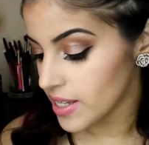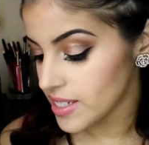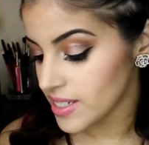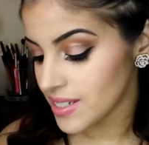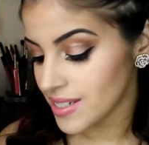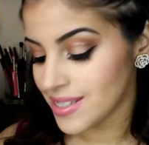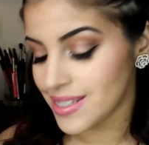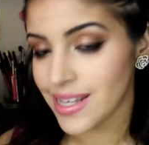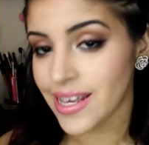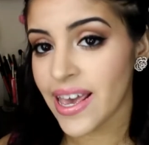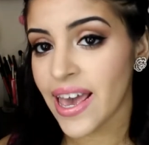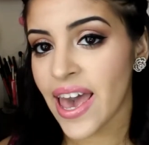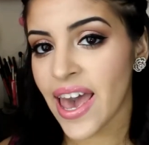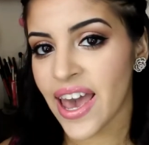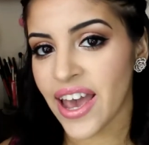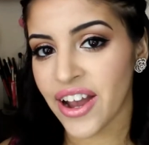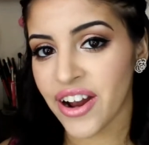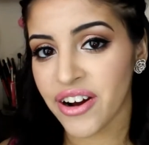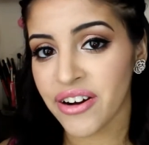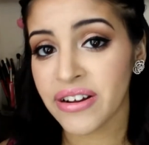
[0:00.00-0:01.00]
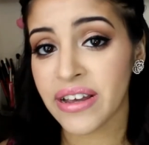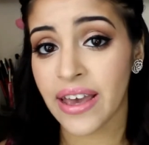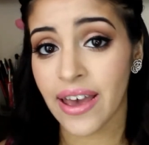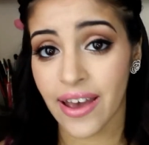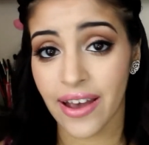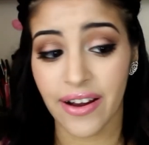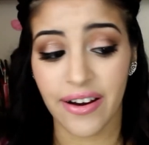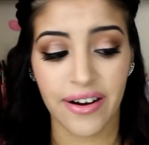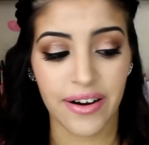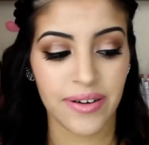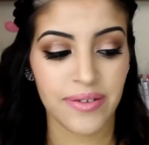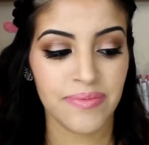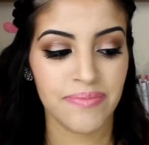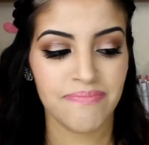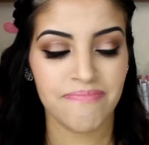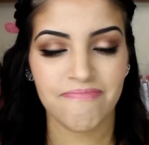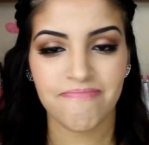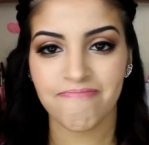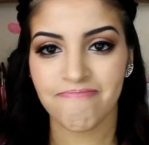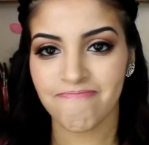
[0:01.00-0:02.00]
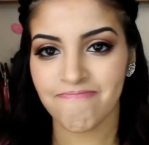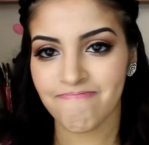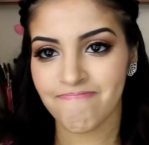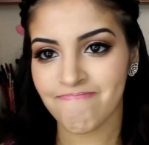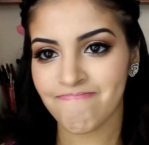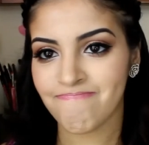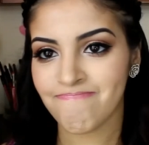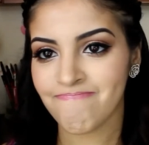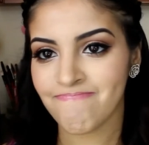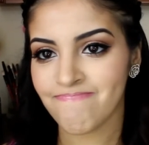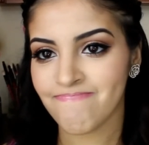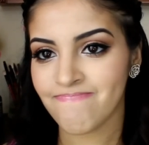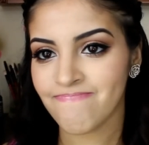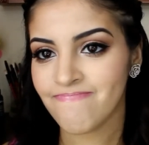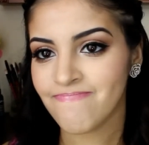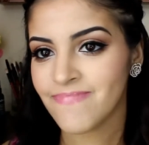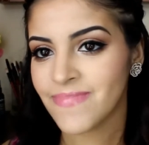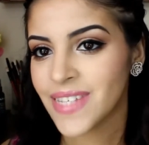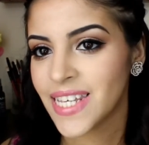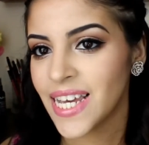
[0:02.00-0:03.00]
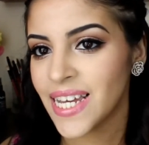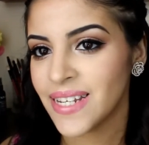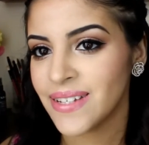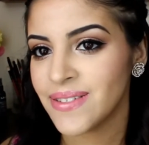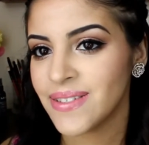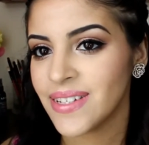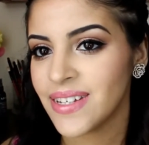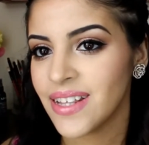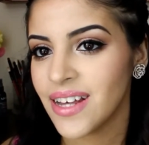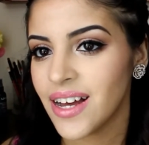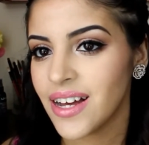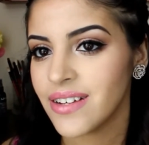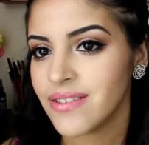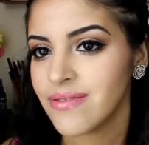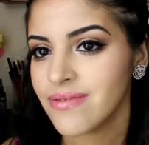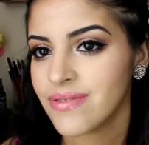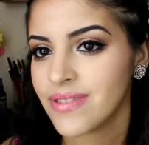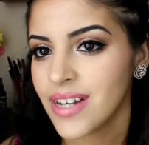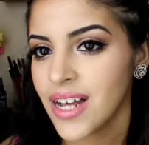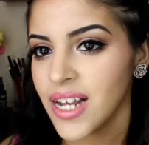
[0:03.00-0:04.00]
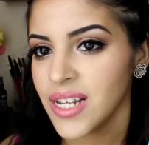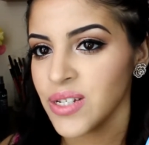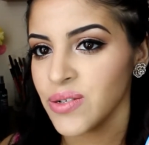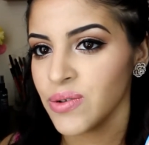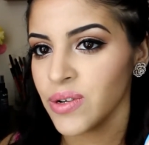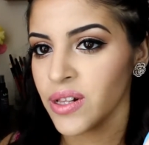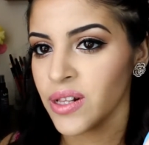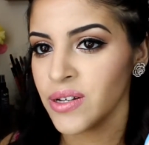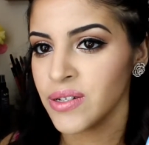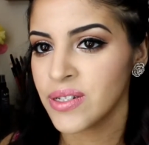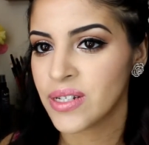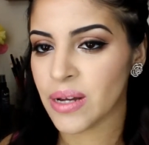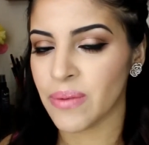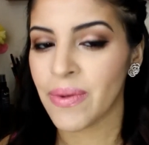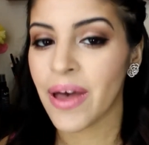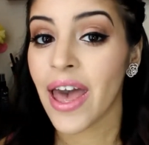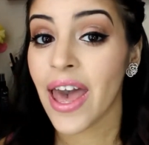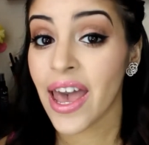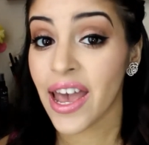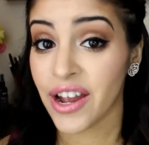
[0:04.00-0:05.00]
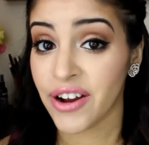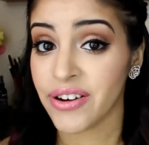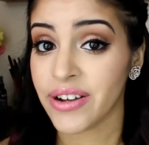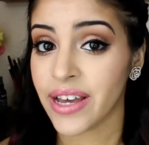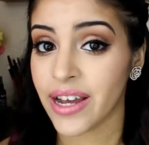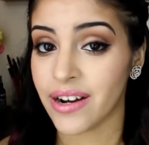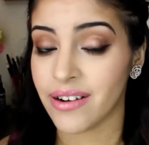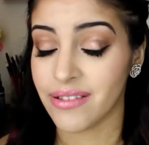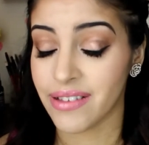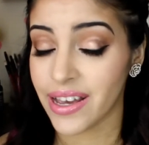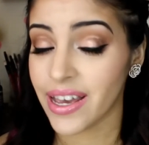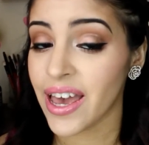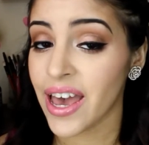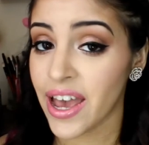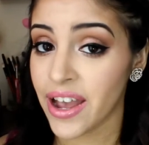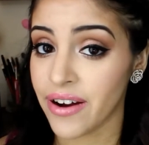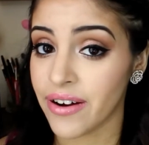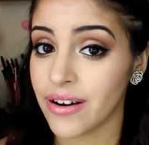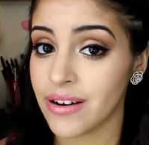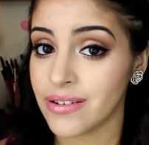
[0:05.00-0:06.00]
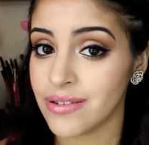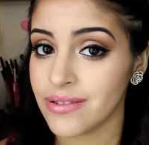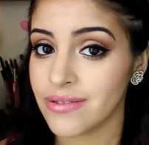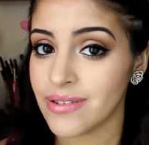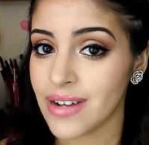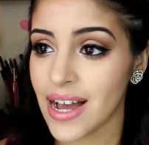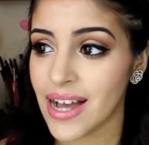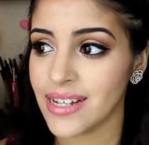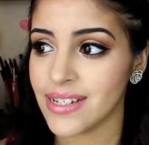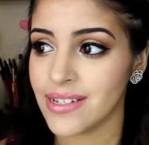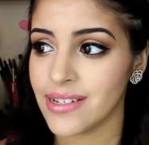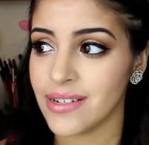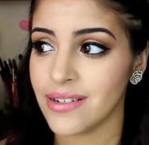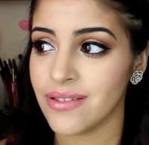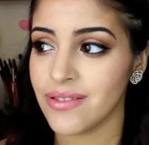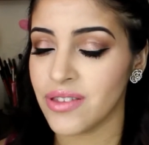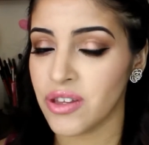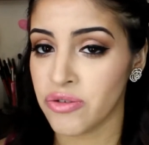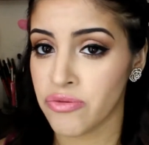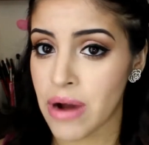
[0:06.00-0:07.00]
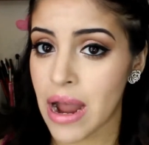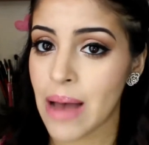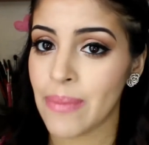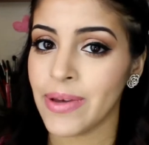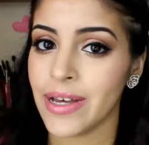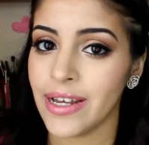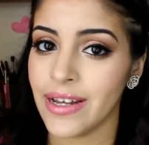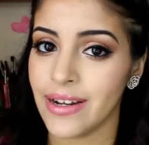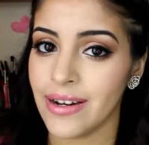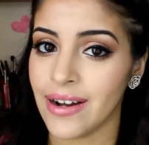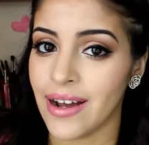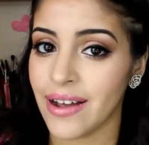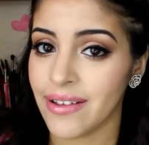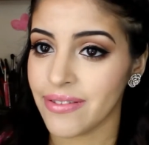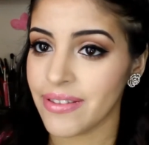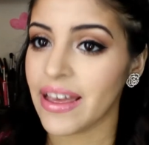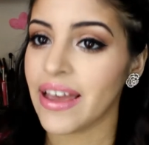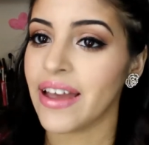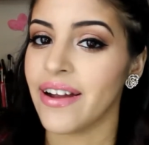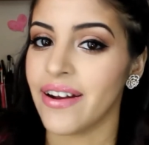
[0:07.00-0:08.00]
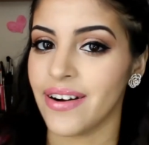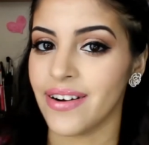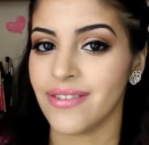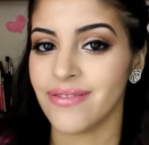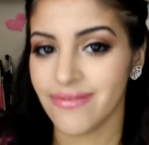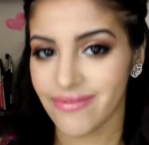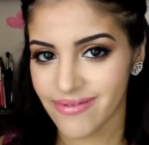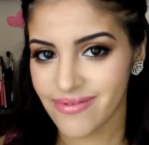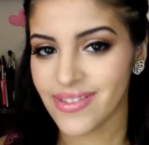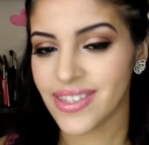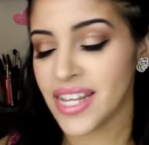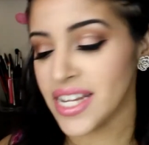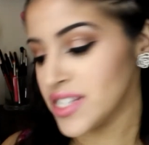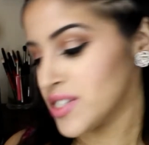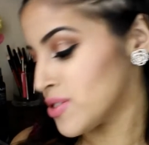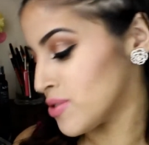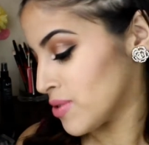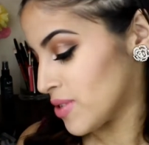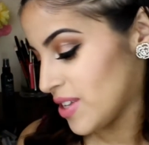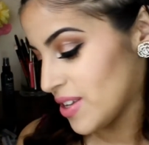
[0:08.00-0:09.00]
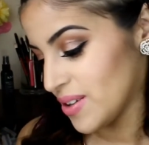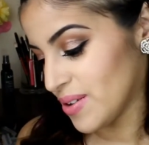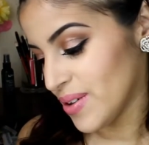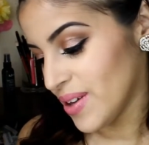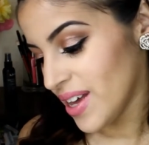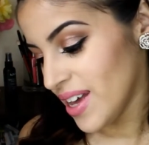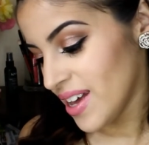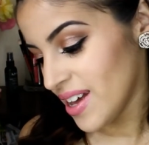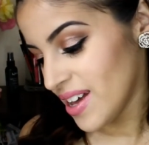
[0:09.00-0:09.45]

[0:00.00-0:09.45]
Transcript: This is the Hare Care. Can you see that? I'll do a close-up. Hare Care, like hair, as in the rabbit and not the hair. That's so cute.